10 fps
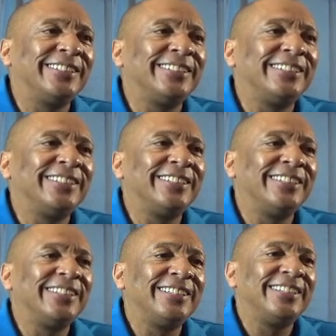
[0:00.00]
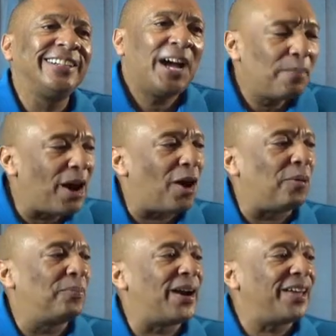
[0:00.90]
Yes, sir. Come
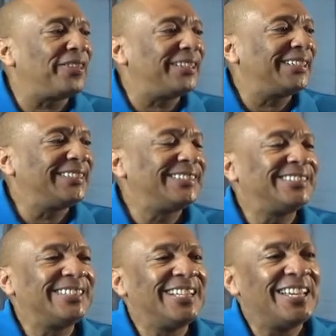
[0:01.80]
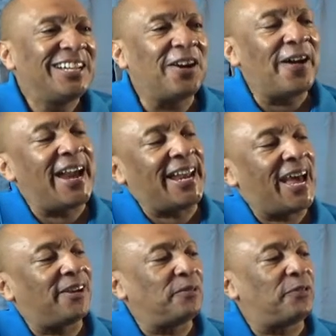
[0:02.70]
on, brother. Go ahead,
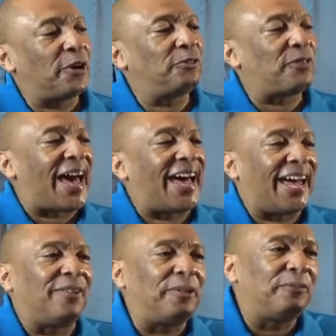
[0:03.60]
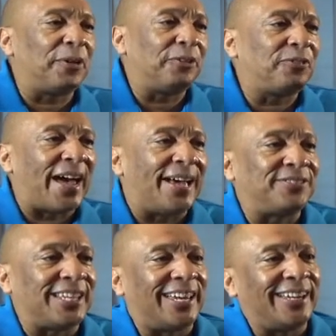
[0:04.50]
Elder. Yes, verse sir. five. What verse five
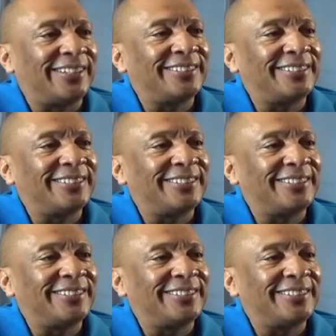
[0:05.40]
said?